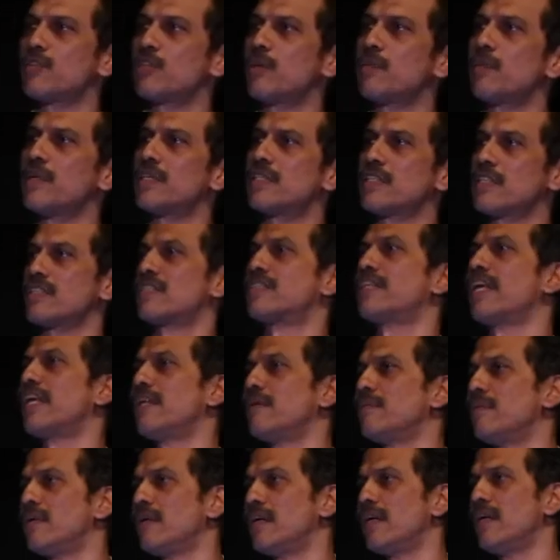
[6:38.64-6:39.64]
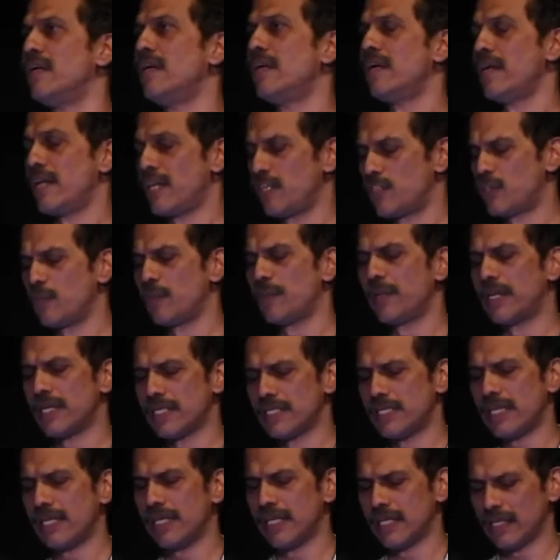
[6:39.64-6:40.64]
should be sustainable, it should be
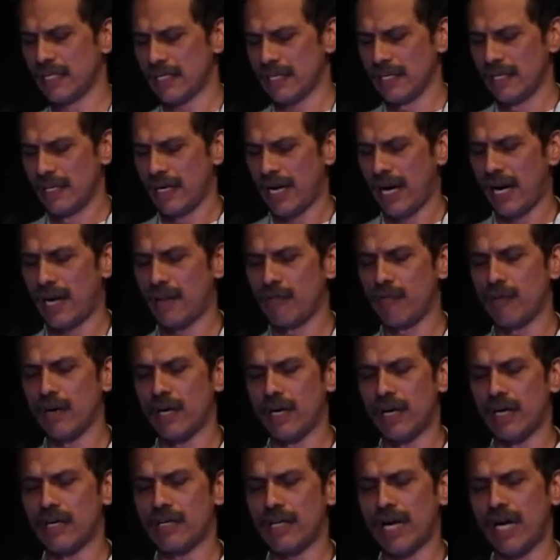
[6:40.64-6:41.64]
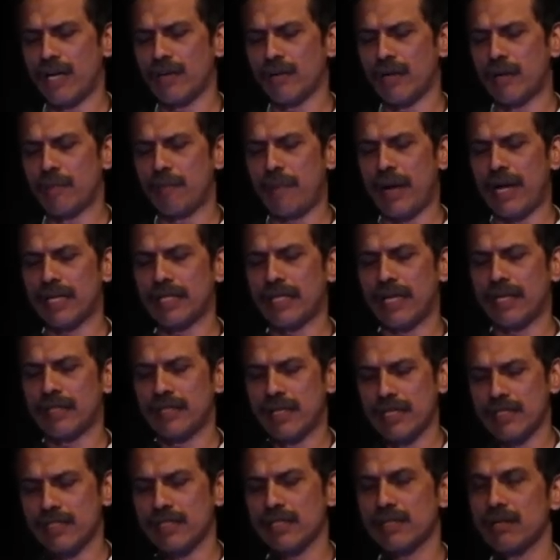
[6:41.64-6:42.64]
resilient. And if you try to unpack that,
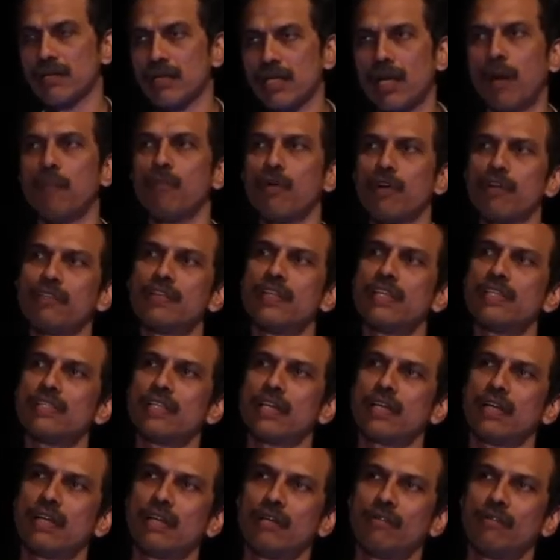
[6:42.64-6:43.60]
that's a number of things that are